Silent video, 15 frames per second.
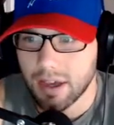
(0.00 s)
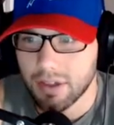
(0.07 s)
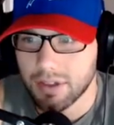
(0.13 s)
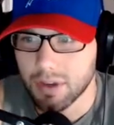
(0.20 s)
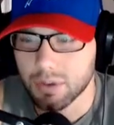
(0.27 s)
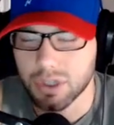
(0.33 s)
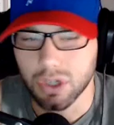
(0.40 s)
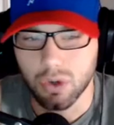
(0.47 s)

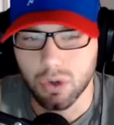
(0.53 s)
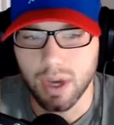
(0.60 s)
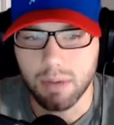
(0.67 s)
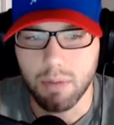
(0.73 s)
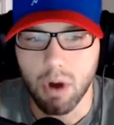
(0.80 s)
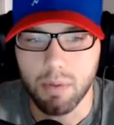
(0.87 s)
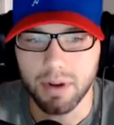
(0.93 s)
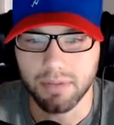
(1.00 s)
There was a quick
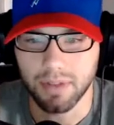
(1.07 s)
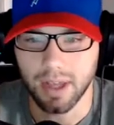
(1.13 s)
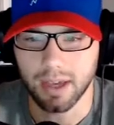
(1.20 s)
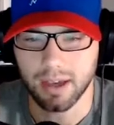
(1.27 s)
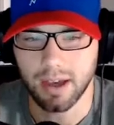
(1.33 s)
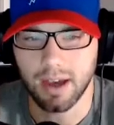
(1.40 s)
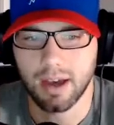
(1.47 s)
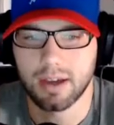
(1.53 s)
moment of
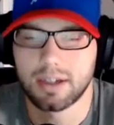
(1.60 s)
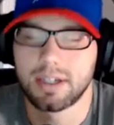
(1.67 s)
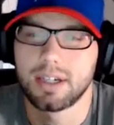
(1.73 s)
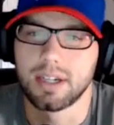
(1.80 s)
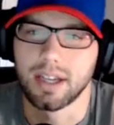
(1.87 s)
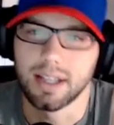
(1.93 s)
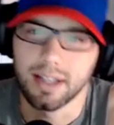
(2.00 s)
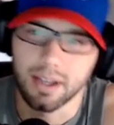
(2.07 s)
like, oh shit,